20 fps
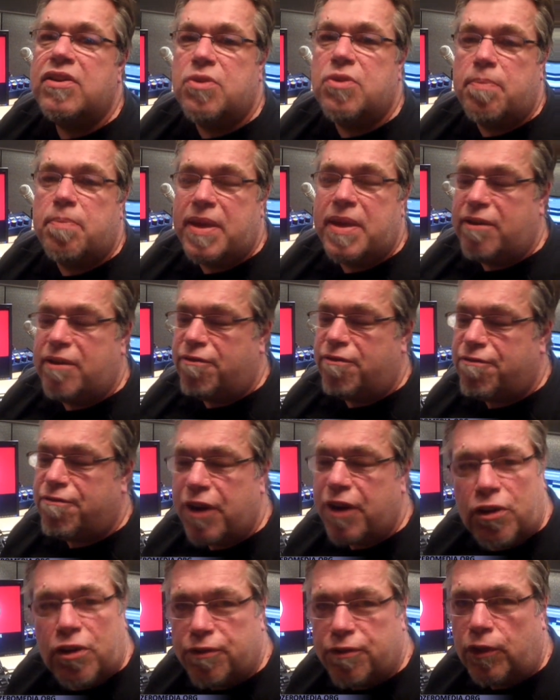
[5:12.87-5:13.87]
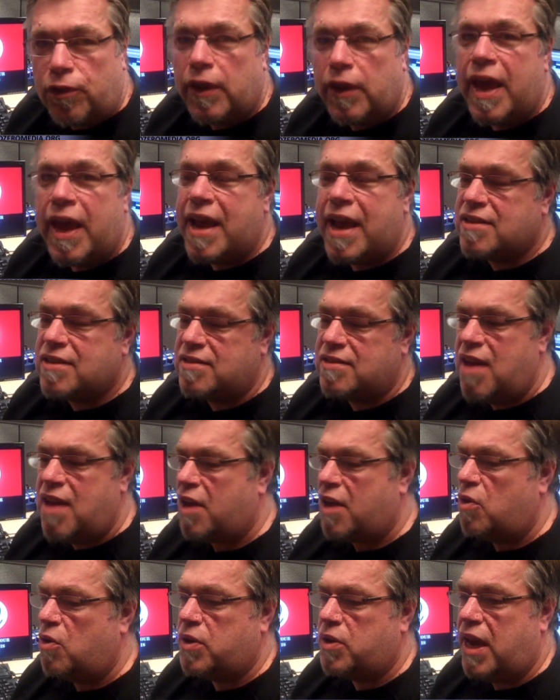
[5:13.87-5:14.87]
to be fearful. It's
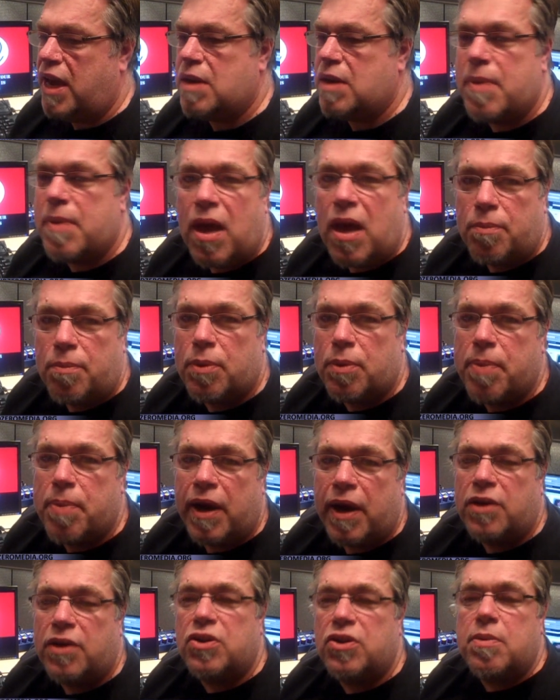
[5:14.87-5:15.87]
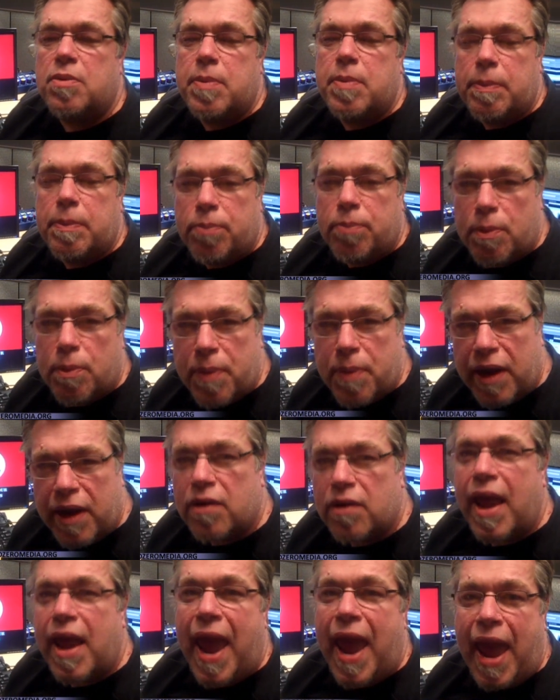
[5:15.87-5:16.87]
not okay to be unprepared. You need to be
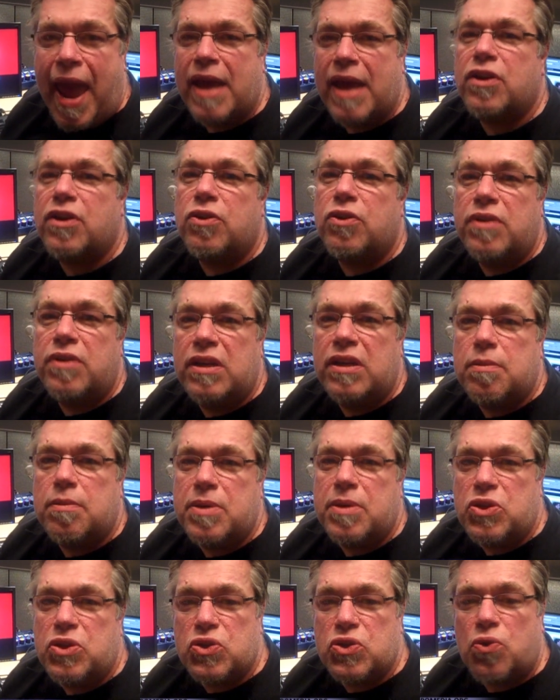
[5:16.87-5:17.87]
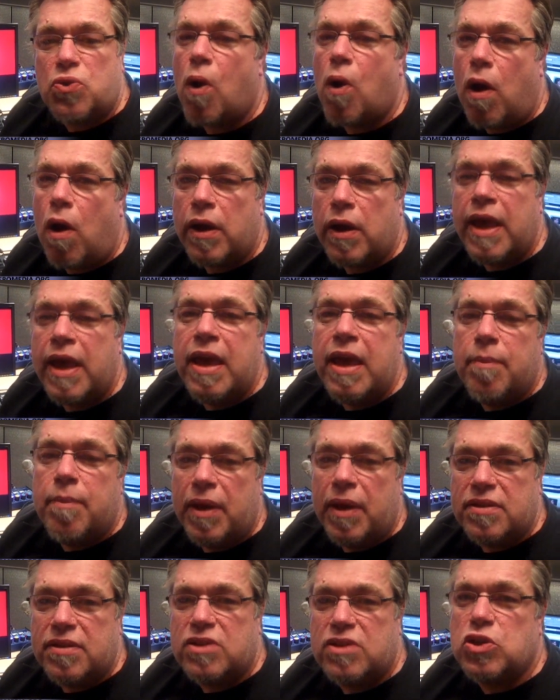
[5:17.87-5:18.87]
prepared, and you need to be strong,
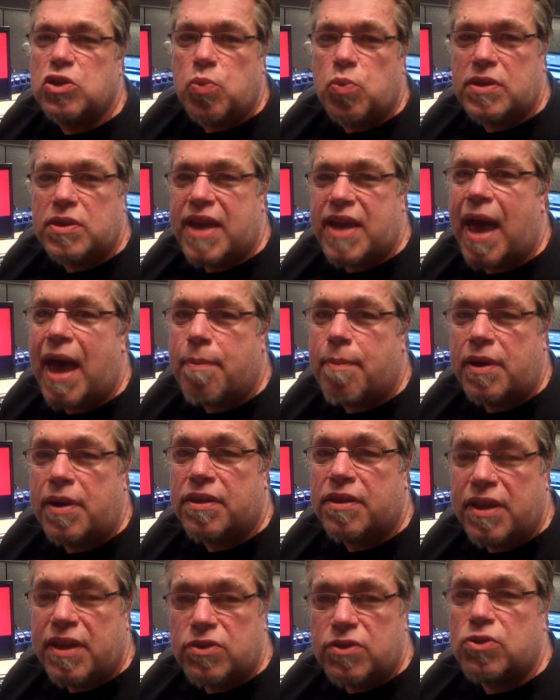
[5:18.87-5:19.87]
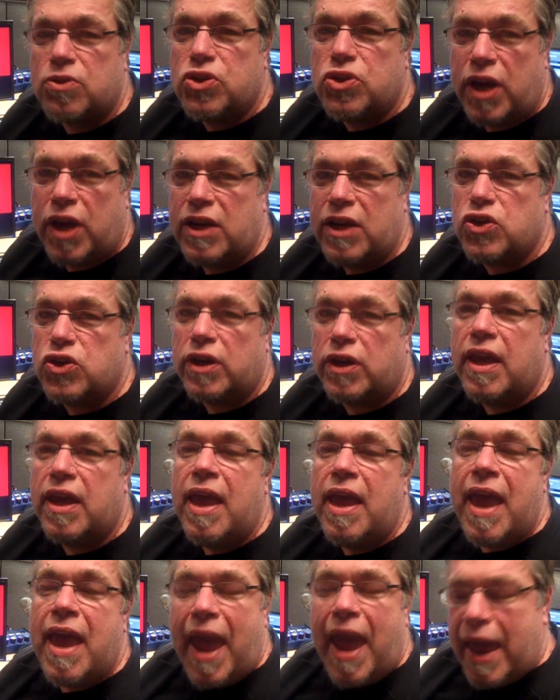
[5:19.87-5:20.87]
because this is what's happening. Things are changing,
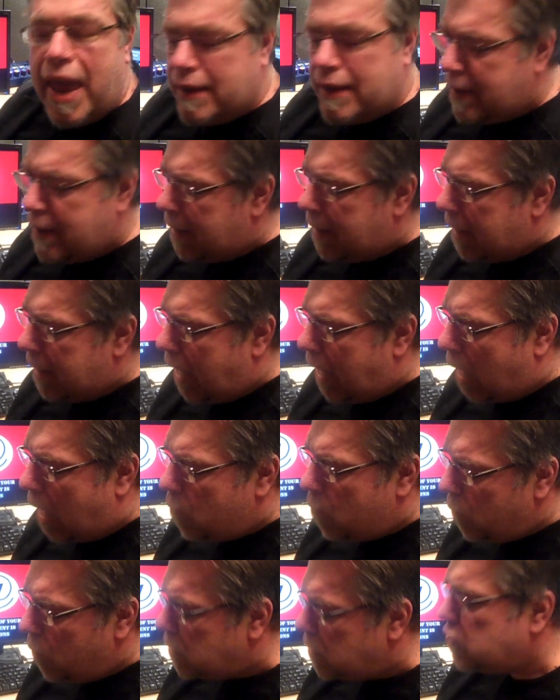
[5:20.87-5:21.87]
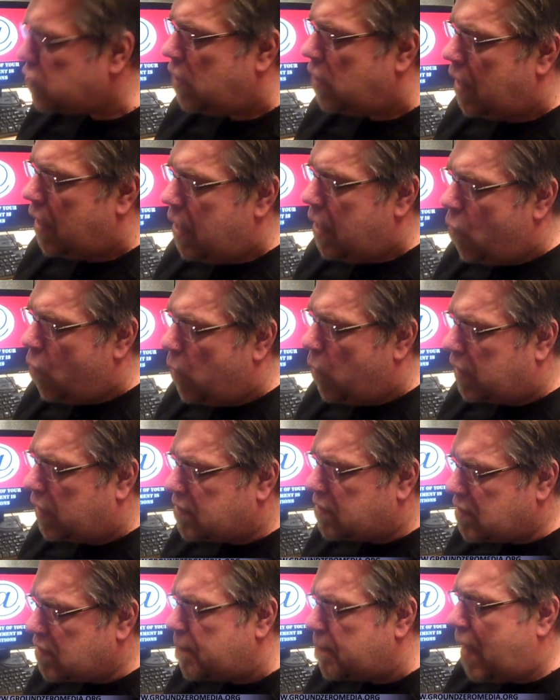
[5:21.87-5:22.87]
and I wish we
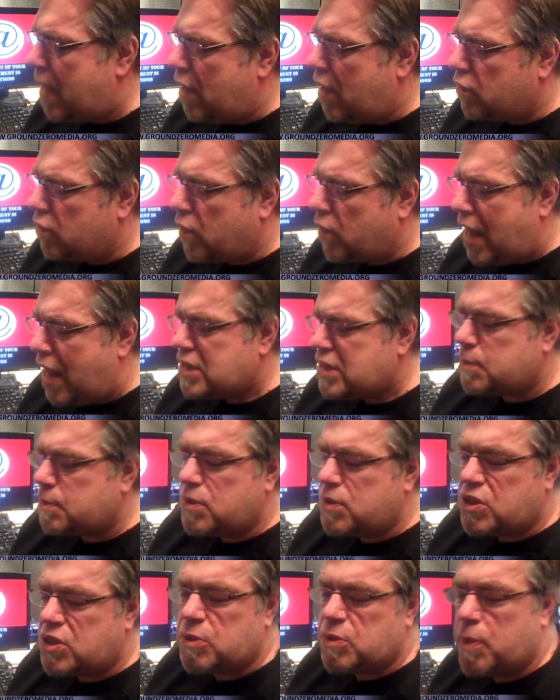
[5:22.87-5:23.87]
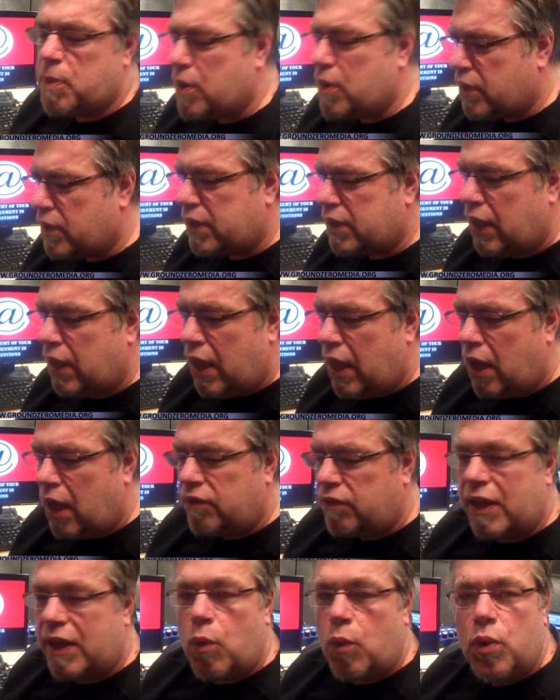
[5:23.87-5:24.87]
could somehow grasp the spirit
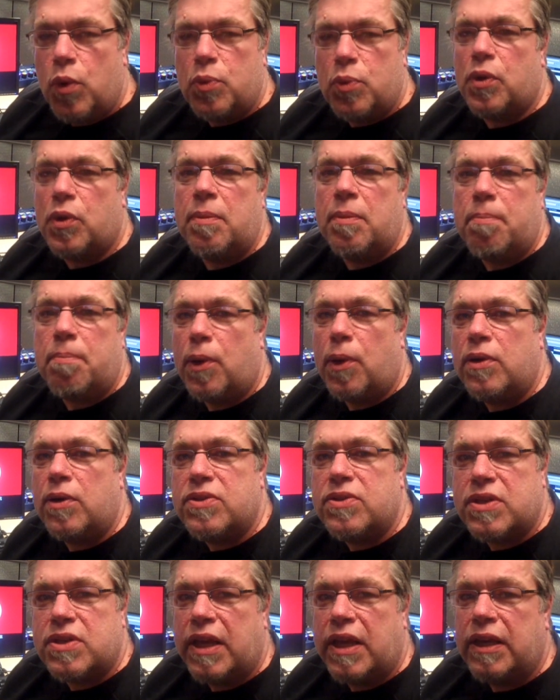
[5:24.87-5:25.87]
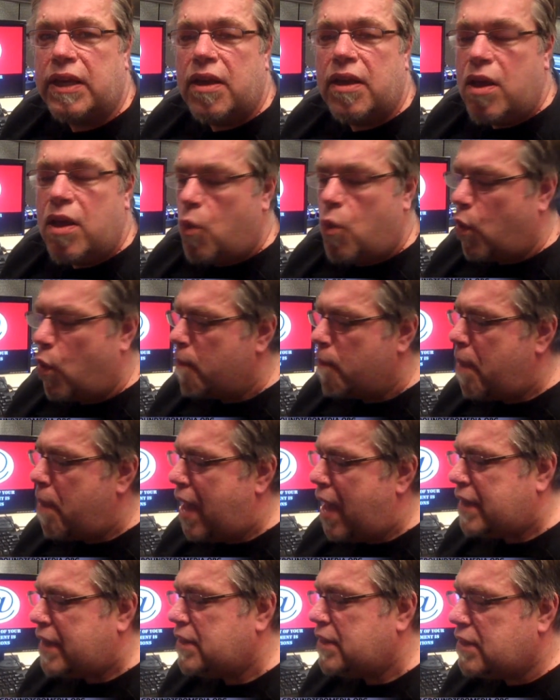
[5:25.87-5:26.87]
of like Woodward and Bernstein, where
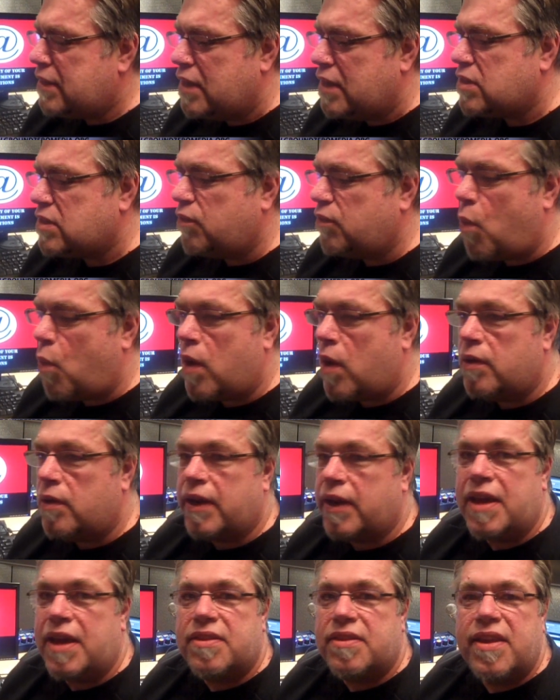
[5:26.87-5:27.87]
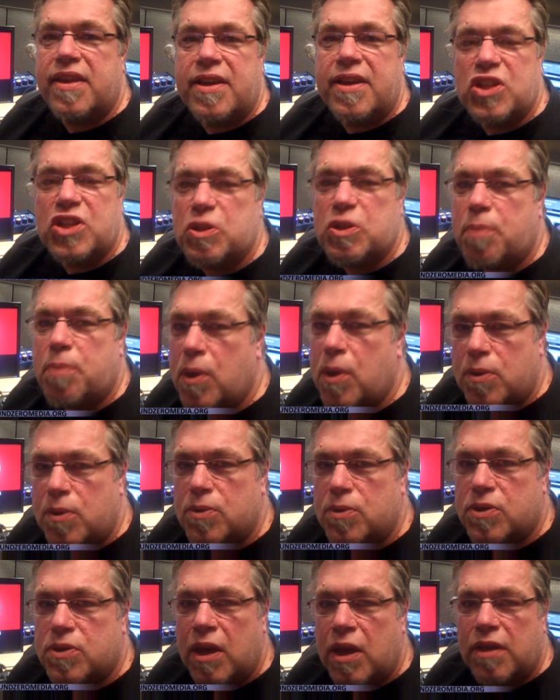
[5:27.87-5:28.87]
back in the days of Watergate, they
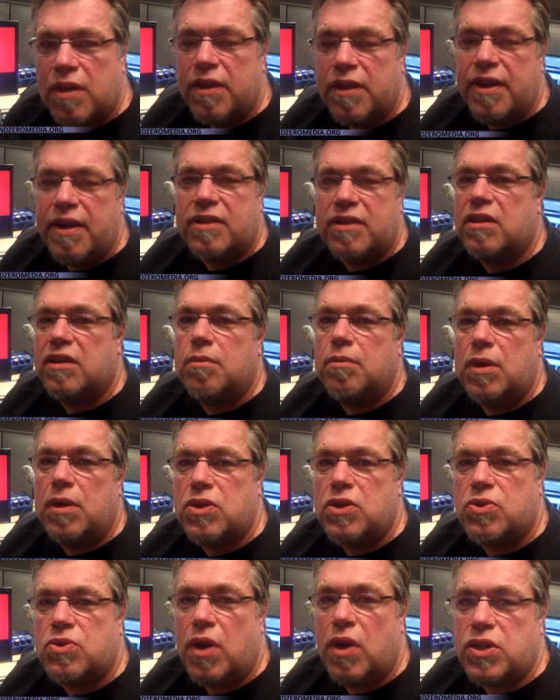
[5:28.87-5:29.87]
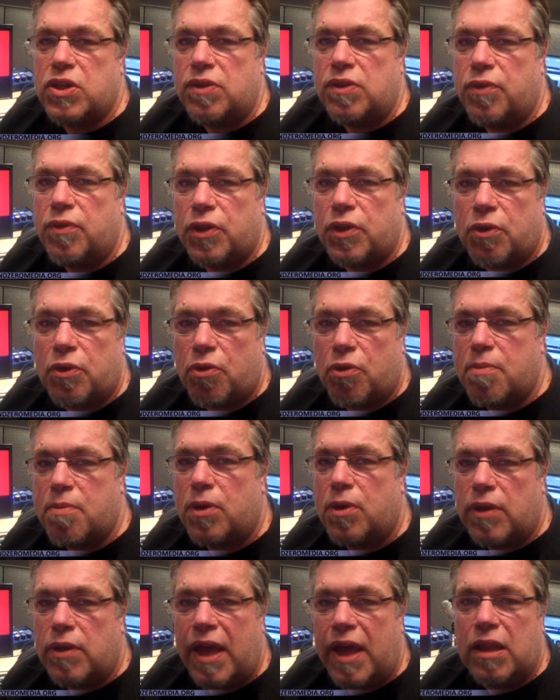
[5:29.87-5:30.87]
exposed the Nixon administration for the
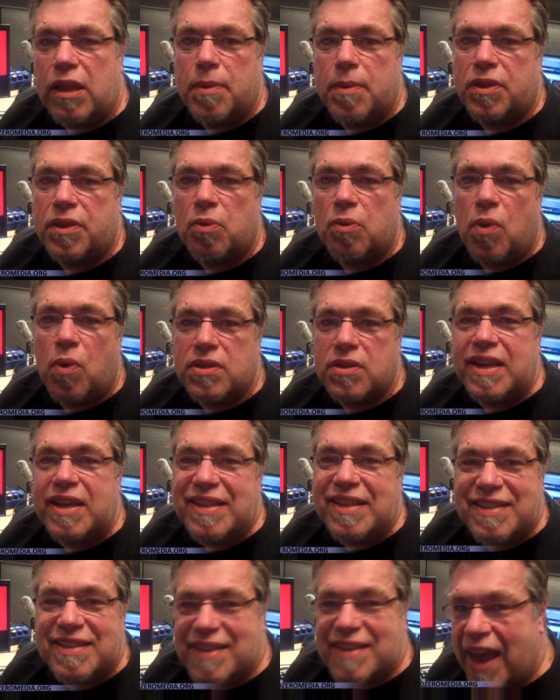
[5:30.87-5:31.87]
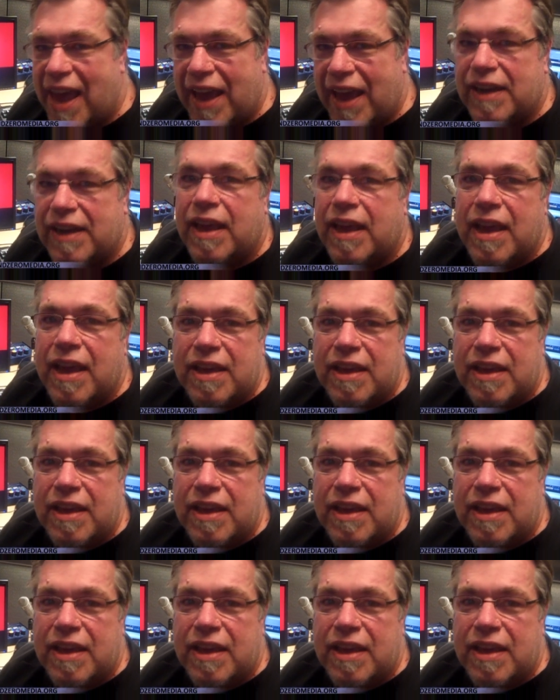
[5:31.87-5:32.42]
criminal element that was inside